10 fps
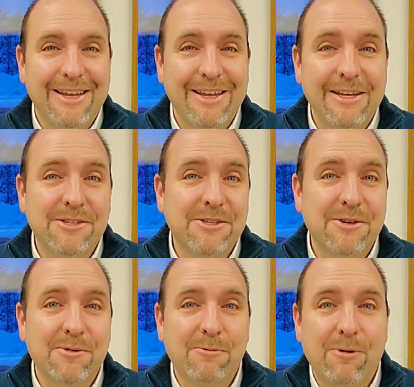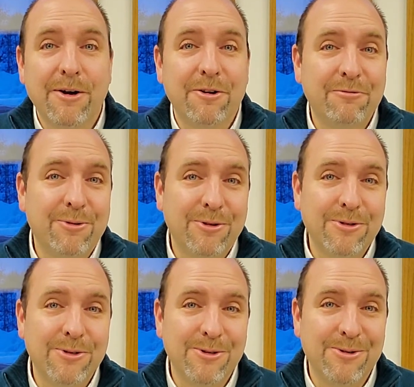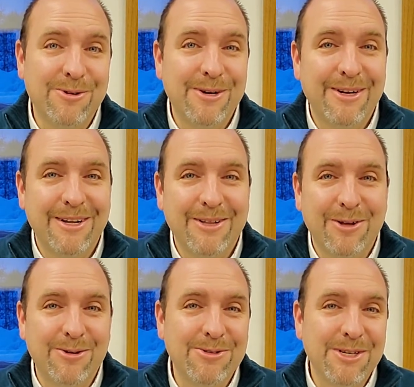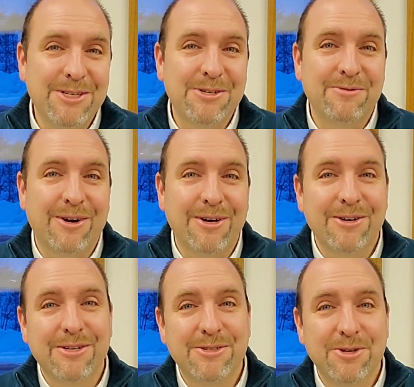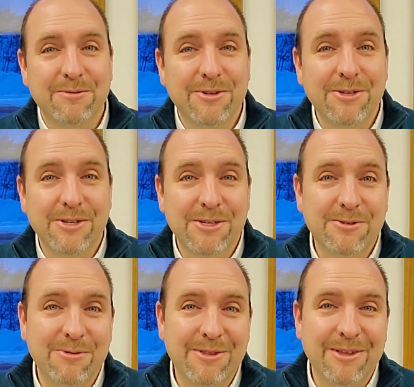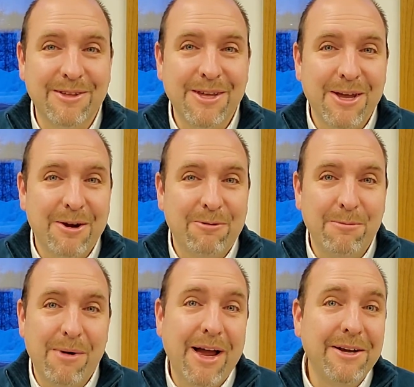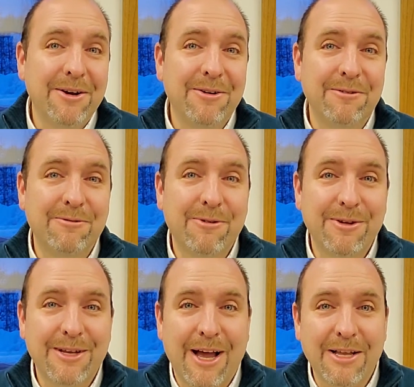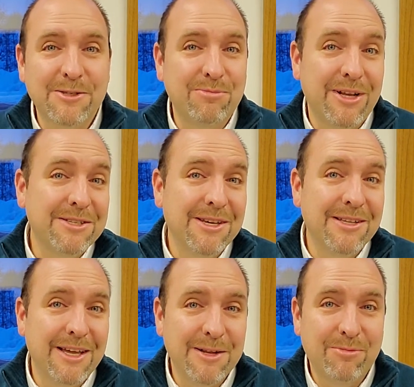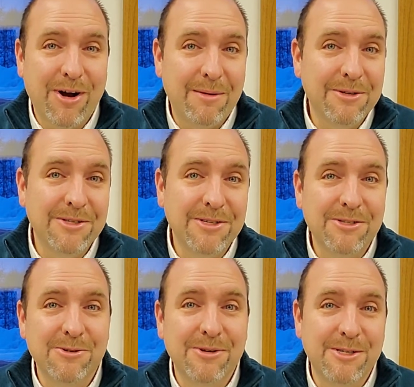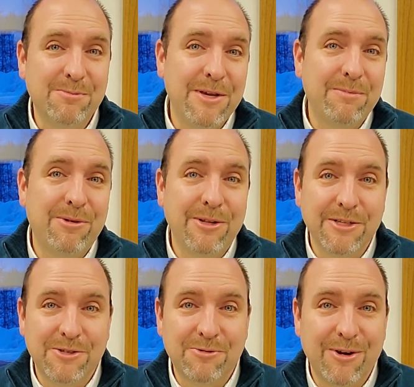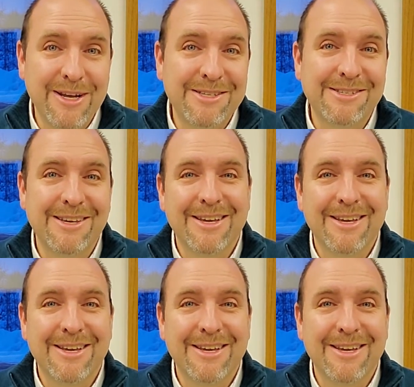It's wonderful to close each of our services with a reminder of God's blessing that he promises to his people, his grace.